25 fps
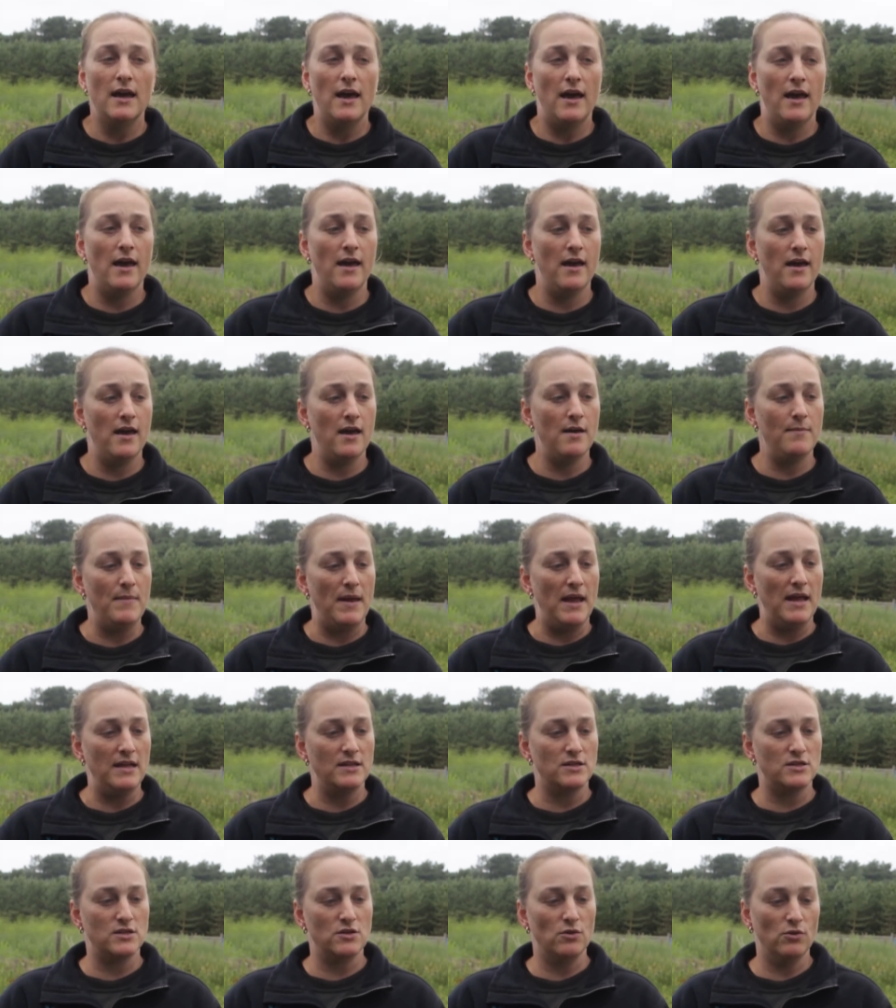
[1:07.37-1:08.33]

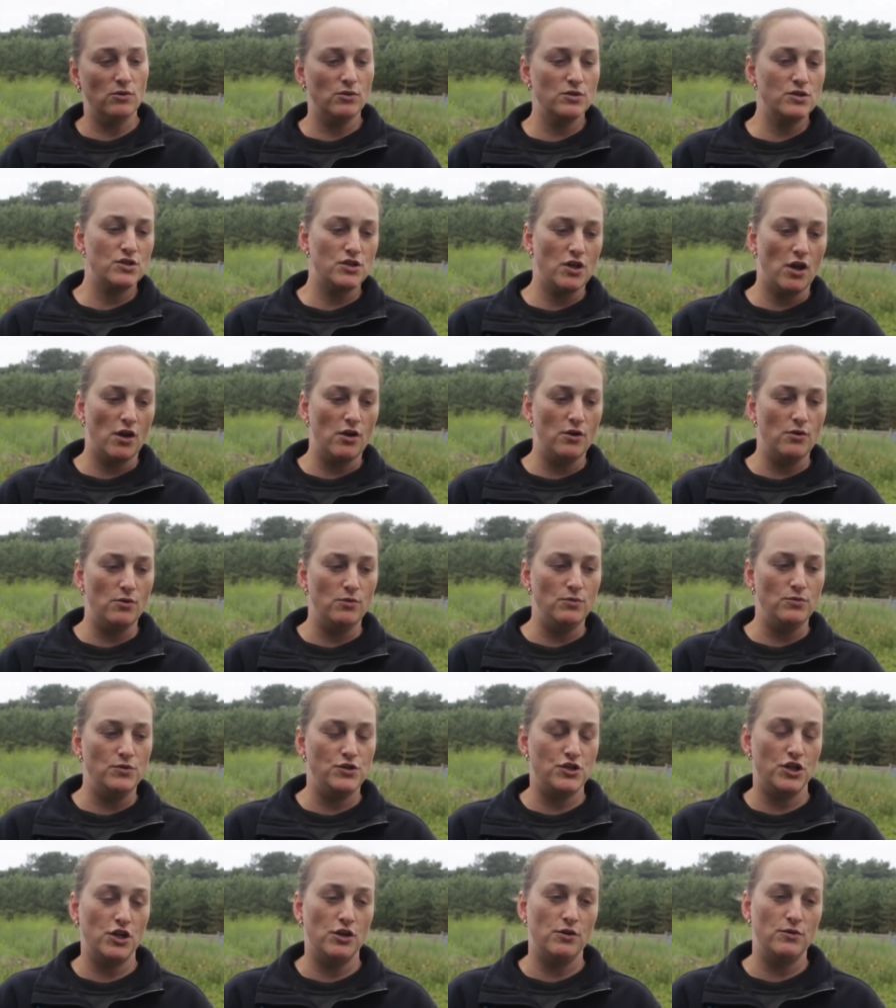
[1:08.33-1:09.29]
It's also
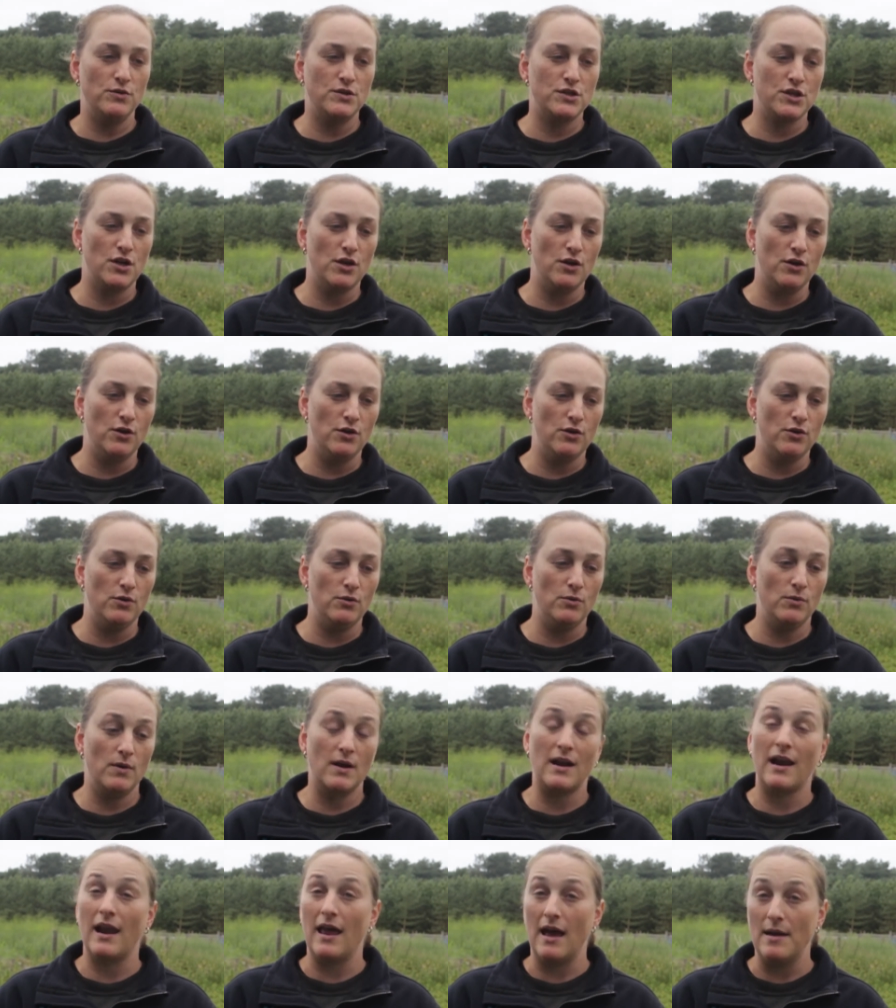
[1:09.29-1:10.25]
due to
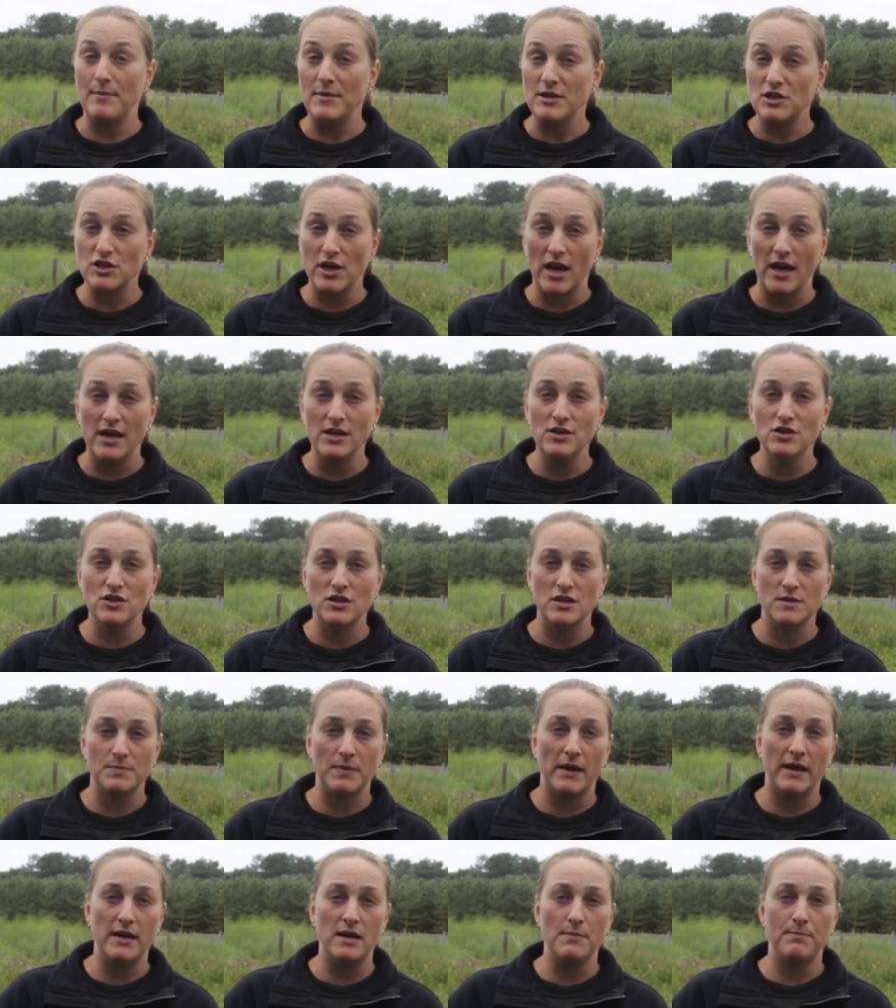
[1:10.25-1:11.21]
climate change. It's
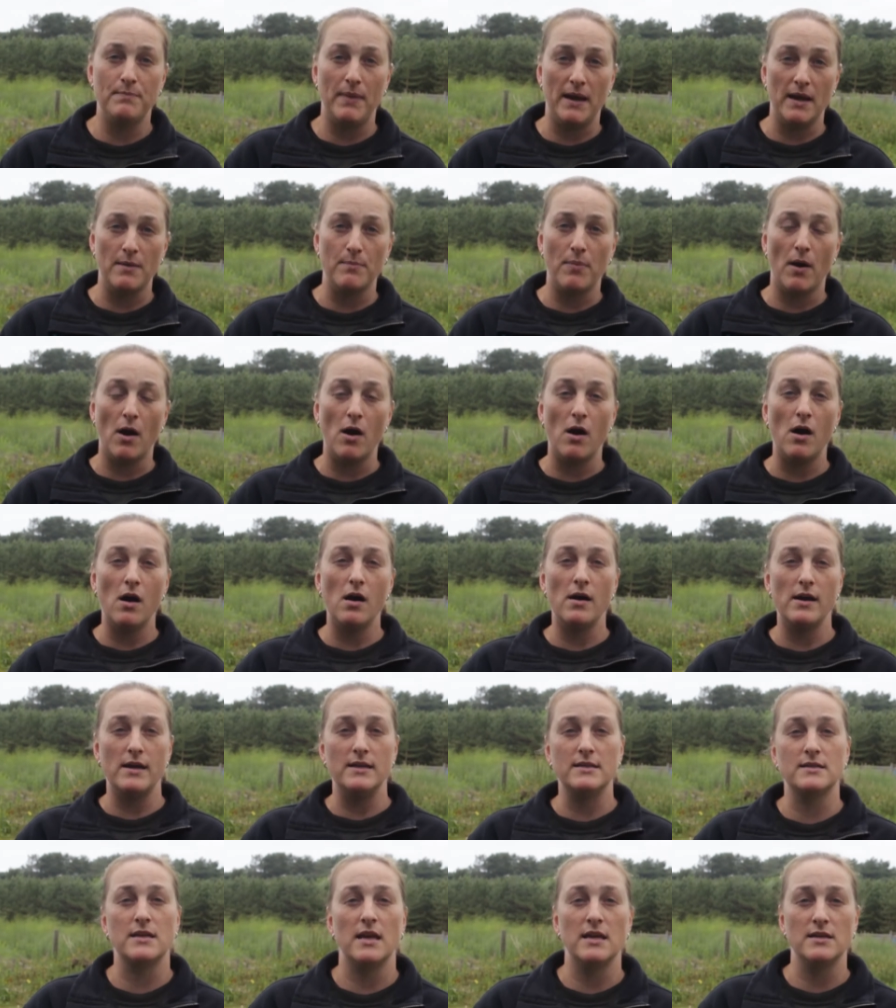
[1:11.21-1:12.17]
playing a big part.
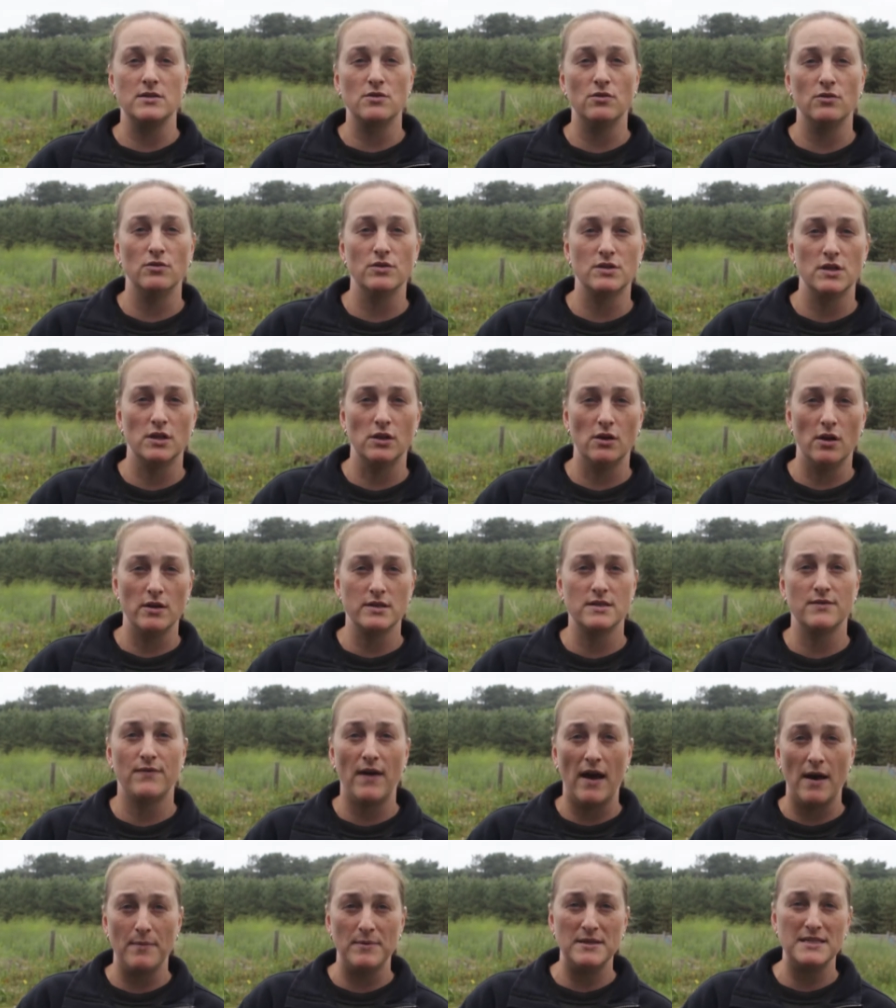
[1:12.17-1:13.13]
It's causing loss
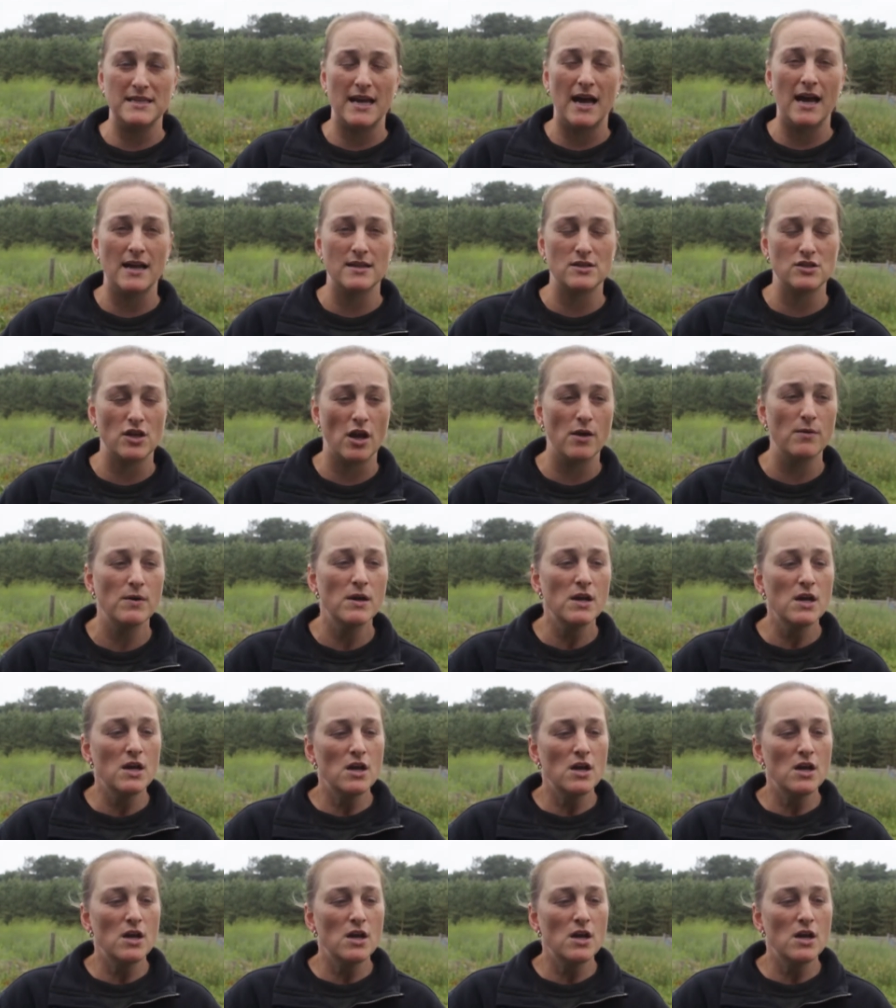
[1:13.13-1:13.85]
of habitat. So